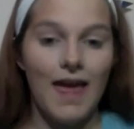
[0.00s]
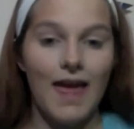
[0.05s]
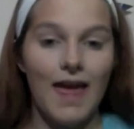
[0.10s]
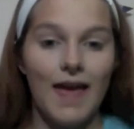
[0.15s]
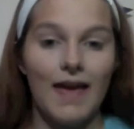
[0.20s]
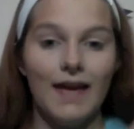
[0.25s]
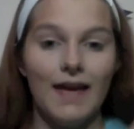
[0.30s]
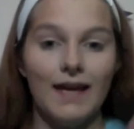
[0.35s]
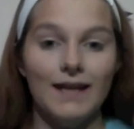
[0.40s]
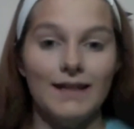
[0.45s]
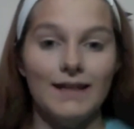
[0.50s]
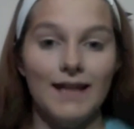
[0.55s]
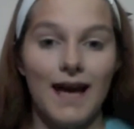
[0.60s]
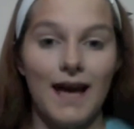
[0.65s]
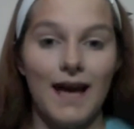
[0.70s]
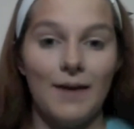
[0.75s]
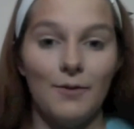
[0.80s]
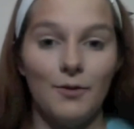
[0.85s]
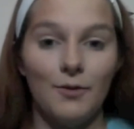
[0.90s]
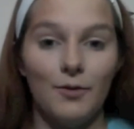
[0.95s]
and
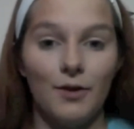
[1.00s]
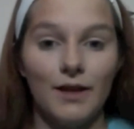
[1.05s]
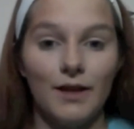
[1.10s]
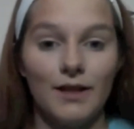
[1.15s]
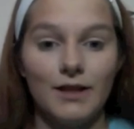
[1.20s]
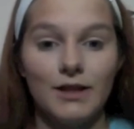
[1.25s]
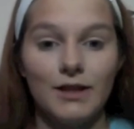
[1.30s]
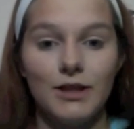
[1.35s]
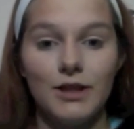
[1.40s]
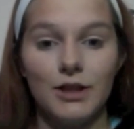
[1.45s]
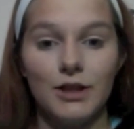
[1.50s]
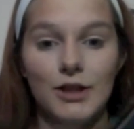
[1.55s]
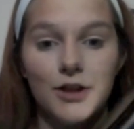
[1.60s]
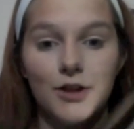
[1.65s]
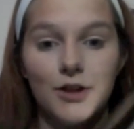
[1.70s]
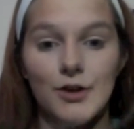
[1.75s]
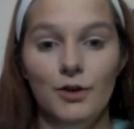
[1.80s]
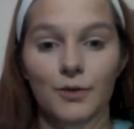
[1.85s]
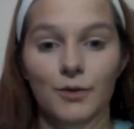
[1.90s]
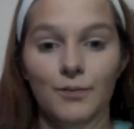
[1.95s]
I'm going
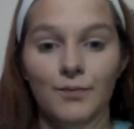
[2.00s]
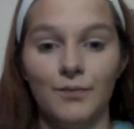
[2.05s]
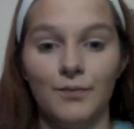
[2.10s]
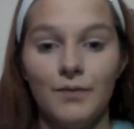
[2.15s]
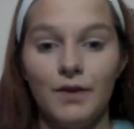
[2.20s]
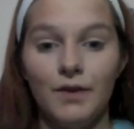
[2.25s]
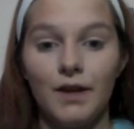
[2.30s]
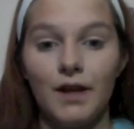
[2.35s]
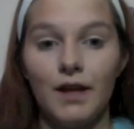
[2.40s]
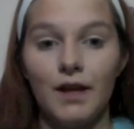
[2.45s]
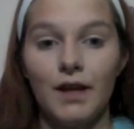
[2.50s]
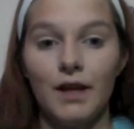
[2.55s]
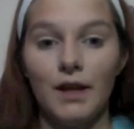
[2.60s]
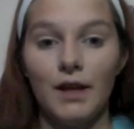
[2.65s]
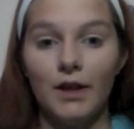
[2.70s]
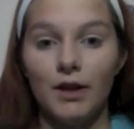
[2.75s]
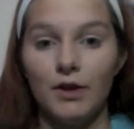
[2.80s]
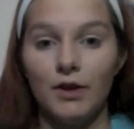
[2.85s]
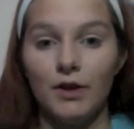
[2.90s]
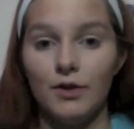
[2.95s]
to
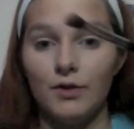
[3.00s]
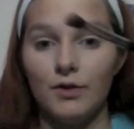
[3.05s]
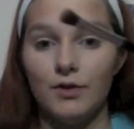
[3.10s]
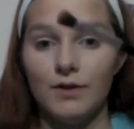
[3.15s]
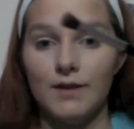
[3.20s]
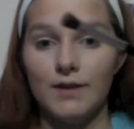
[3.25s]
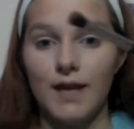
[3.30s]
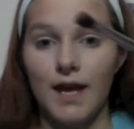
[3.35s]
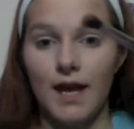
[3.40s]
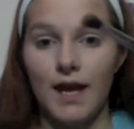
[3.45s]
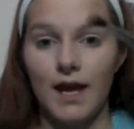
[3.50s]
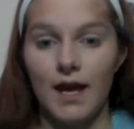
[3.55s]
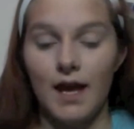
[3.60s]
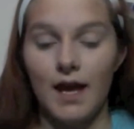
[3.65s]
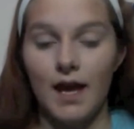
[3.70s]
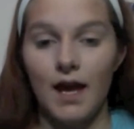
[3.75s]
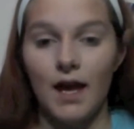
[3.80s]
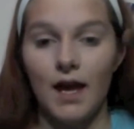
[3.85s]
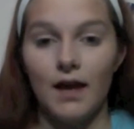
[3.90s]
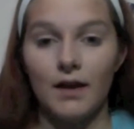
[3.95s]
use
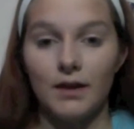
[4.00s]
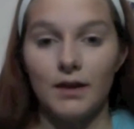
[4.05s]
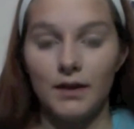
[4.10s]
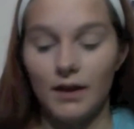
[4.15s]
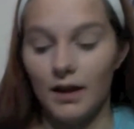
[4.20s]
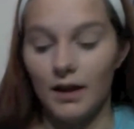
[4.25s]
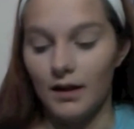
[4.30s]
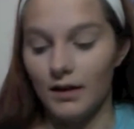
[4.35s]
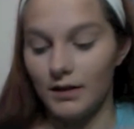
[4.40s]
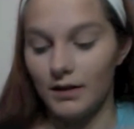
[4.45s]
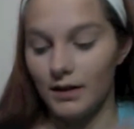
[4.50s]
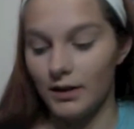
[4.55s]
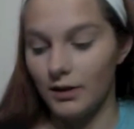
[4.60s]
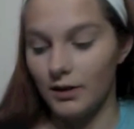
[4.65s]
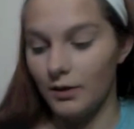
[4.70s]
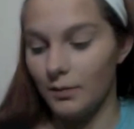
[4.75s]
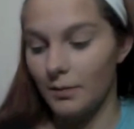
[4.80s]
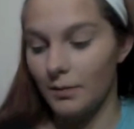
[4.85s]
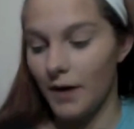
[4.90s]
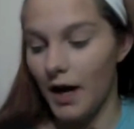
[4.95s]
the
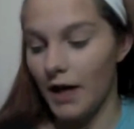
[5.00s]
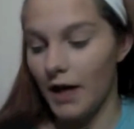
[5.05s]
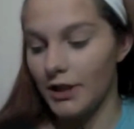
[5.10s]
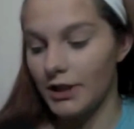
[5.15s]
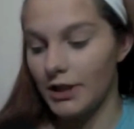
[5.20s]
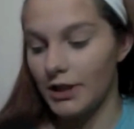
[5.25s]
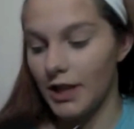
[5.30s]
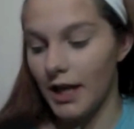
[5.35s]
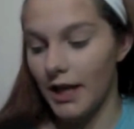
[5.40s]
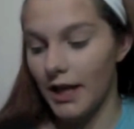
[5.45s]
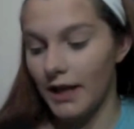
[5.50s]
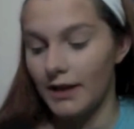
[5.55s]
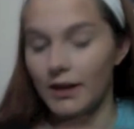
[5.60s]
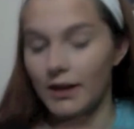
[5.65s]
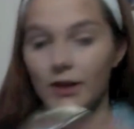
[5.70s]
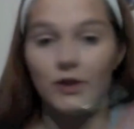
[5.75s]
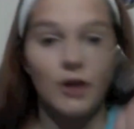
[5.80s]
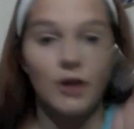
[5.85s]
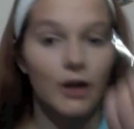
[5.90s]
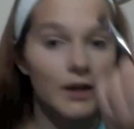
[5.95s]
little brush and the
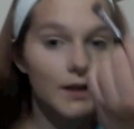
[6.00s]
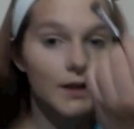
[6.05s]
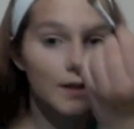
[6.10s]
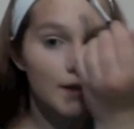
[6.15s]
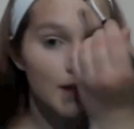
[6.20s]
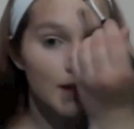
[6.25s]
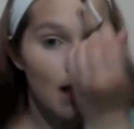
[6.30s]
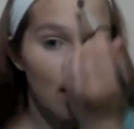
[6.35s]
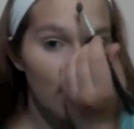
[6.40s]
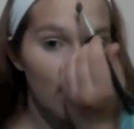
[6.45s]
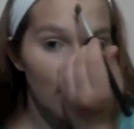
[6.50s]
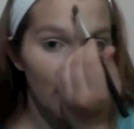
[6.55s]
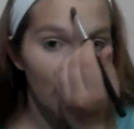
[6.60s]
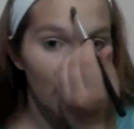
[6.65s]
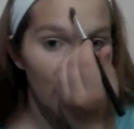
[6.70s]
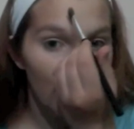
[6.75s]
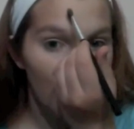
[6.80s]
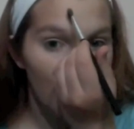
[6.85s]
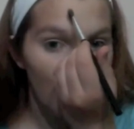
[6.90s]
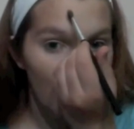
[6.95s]
darkest color,
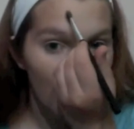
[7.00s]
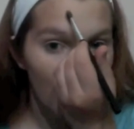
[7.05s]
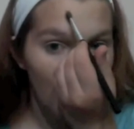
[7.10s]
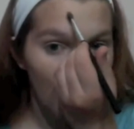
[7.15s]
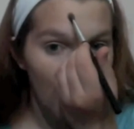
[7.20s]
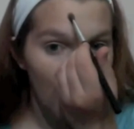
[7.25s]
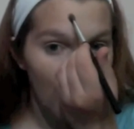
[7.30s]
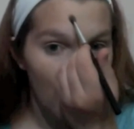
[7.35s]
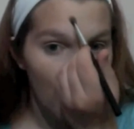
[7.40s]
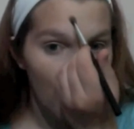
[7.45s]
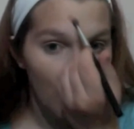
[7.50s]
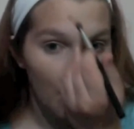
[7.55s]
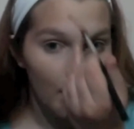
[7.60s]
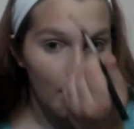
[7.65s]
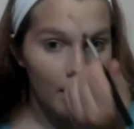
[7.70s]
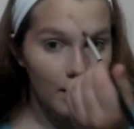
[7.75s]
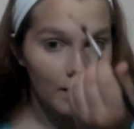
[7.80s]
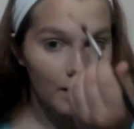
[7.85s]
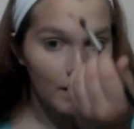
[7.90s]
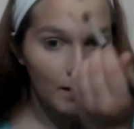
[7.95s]

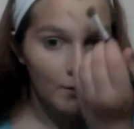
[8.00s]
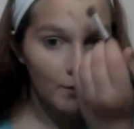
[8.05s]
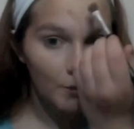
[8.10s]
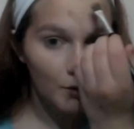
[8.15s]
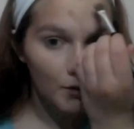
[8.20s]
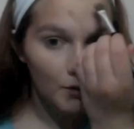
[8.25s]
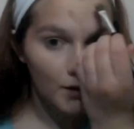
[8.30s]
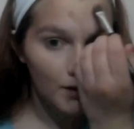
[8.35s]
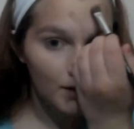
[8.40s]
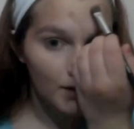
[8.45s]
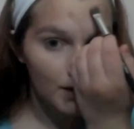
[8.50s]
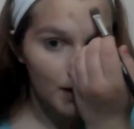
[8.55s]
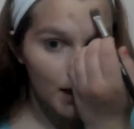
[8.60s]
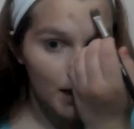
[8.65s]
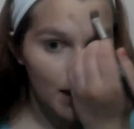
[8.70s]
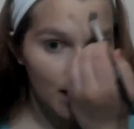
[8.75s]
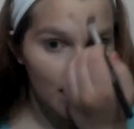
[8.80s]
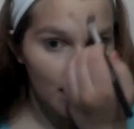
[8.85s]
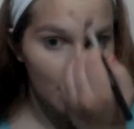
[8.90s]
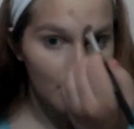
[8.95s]
and I'm going to
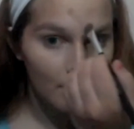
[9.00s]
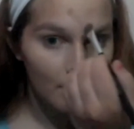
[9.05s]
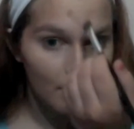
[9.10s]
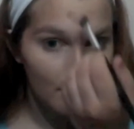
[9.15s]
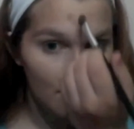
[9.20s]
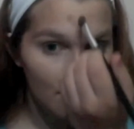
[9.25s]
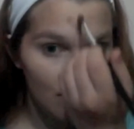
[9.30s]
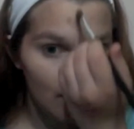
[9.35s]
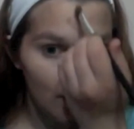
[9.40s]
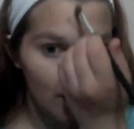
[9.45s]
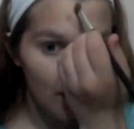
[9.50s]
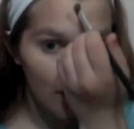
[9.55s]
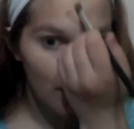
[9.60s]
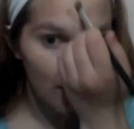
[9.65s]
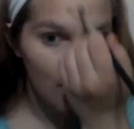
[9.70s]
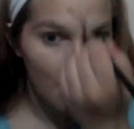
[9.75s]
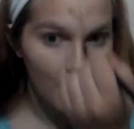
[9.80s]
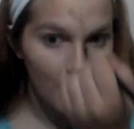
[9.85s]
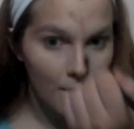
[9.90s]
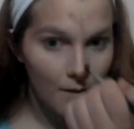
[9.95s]
kind of
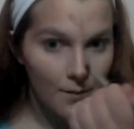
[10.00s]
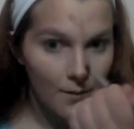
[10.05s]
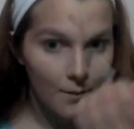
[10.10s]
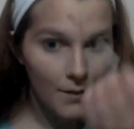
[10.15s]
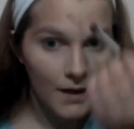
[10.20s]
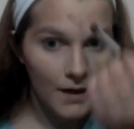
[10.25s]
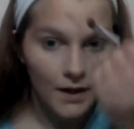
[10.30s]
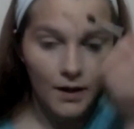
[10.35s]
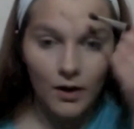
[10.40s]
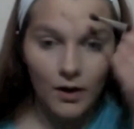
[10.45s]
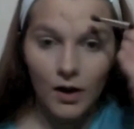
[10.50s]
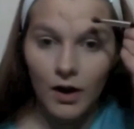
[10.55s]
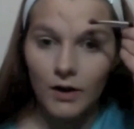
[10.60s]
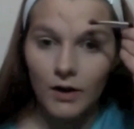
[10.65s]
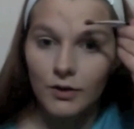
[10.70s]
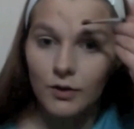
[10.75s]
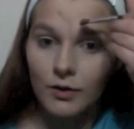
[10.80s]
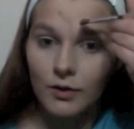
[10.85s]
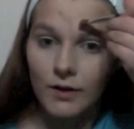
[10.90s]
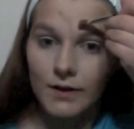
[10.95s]
make
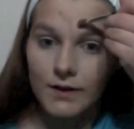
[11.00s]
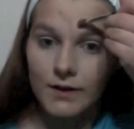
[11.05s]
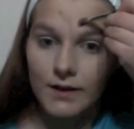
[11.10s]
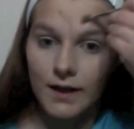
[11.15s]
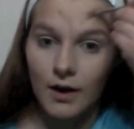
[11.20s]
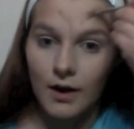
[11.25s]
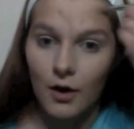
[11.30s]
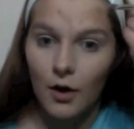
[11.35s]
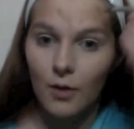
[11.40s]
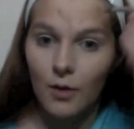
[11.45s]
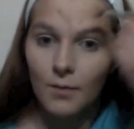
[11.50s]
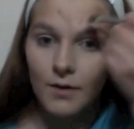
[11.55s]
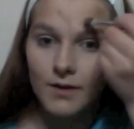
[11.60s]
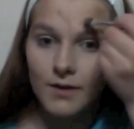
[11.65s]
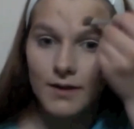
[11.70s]
contours almost